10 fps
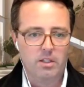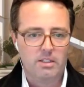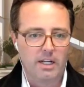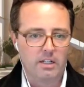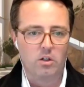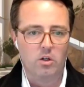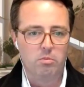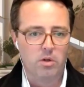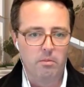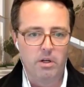technical
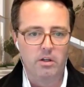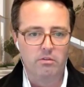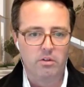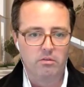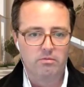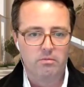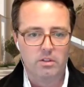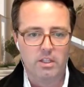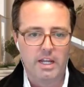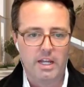primitive of
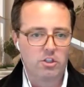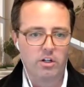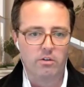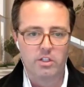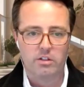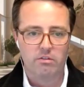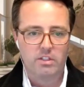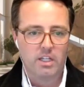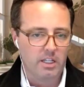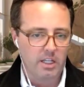the next generation of
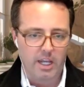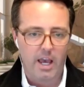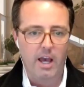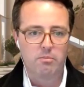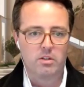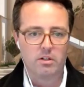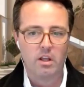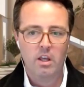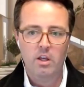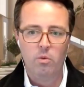ticketing apps, and
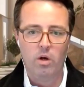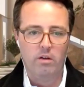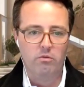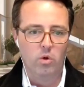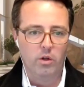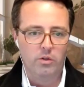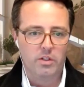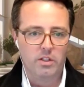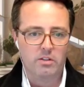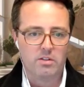we'll have
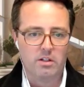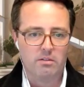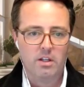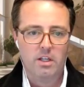royalties in